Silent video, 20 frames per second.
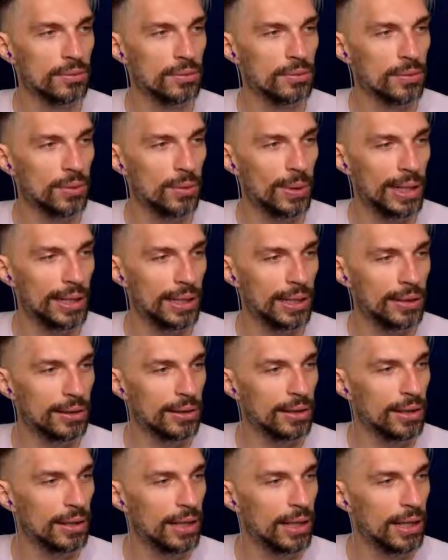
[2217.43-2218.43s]
why not?
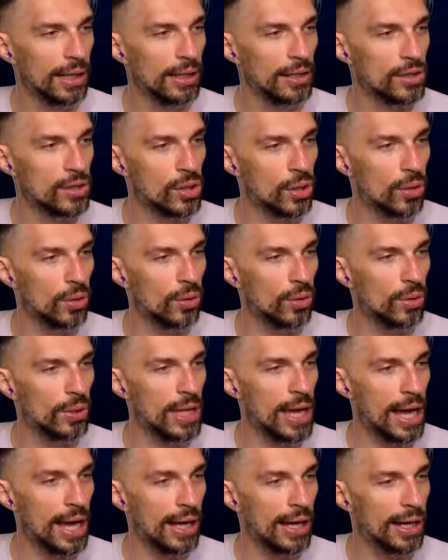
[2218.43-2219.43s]
So
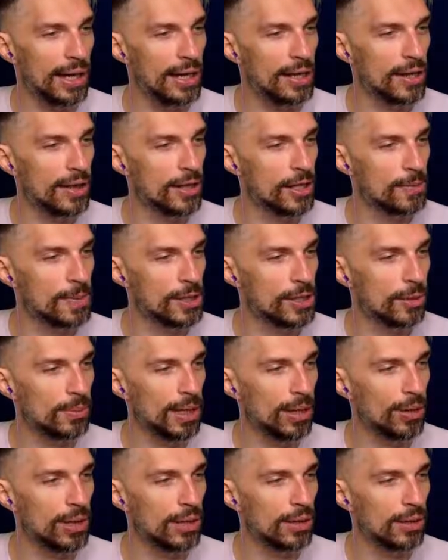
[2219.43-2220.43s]
yeah, anything special
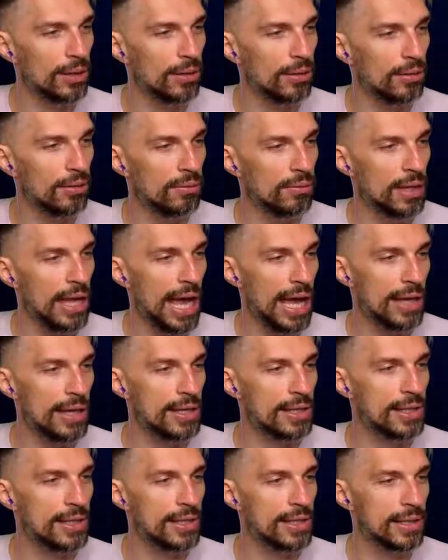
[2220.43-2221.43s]
about it? Yeah,
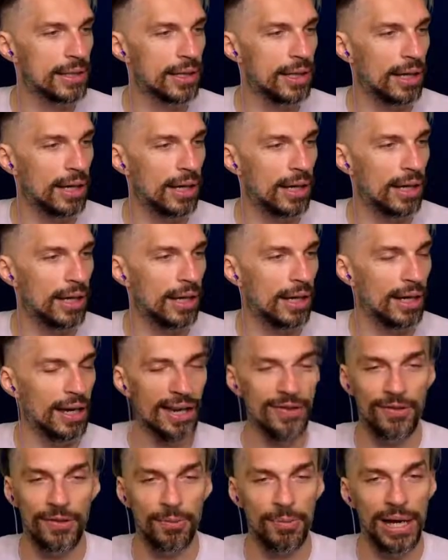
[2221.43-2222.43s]
it's
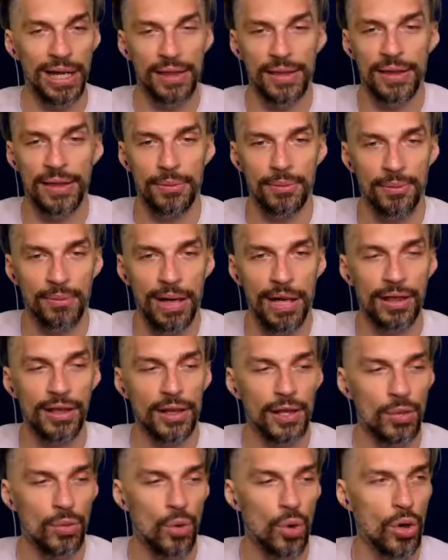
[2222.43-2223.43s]
a monthly
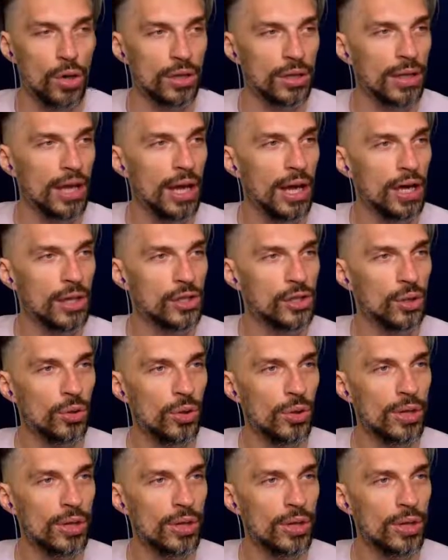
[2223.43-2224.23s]
reward, so you